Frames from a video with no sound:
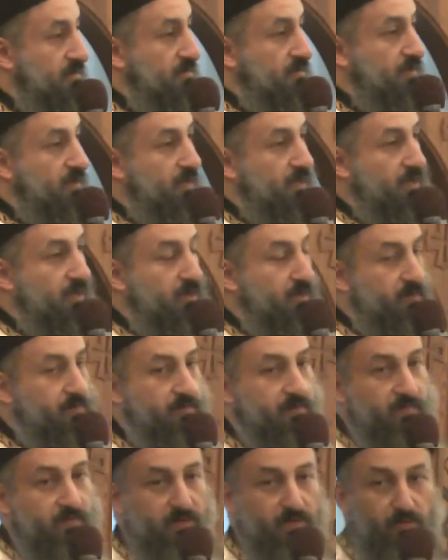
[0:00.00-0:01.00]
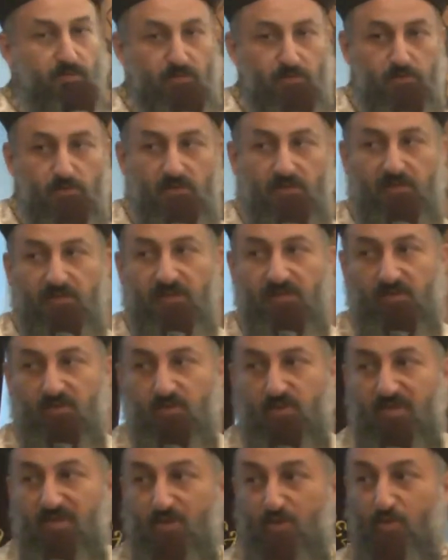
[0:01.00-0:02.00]
We talked about
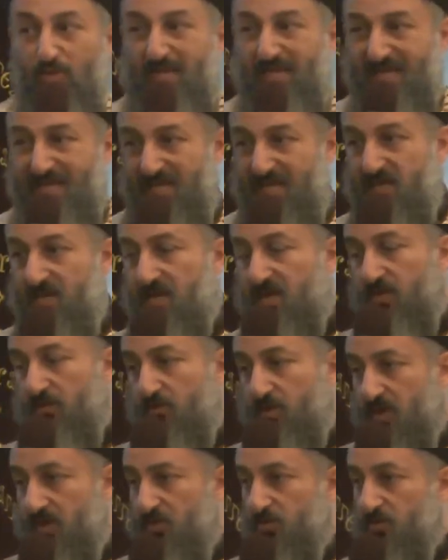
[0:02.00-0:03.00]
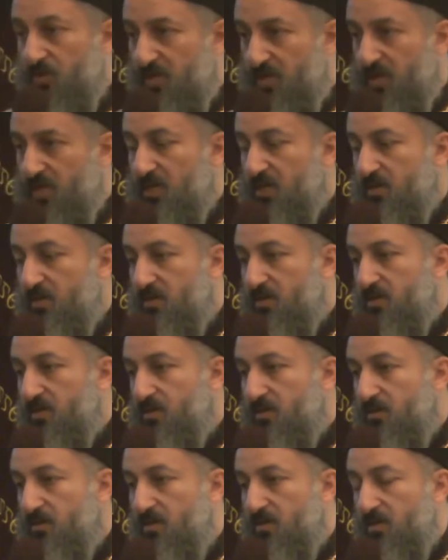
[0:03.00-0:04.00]
when do we kneel and why do we kneel.
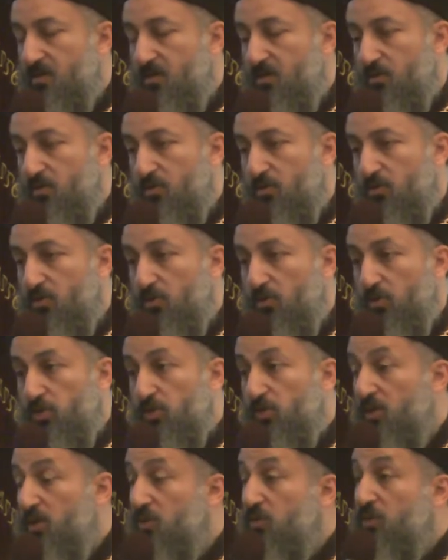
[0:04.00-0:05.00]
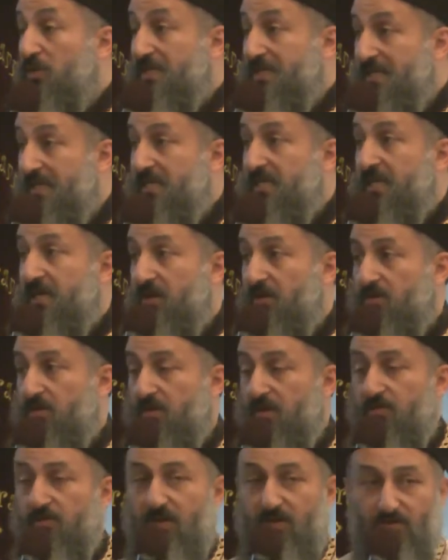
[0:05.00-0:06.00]
We talked also when do we sit down
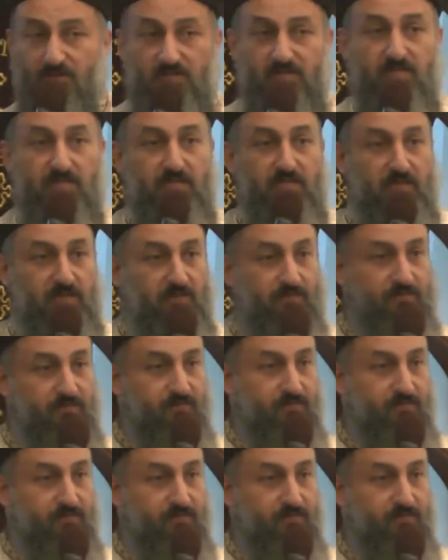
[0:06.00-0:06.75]
and why we sit down.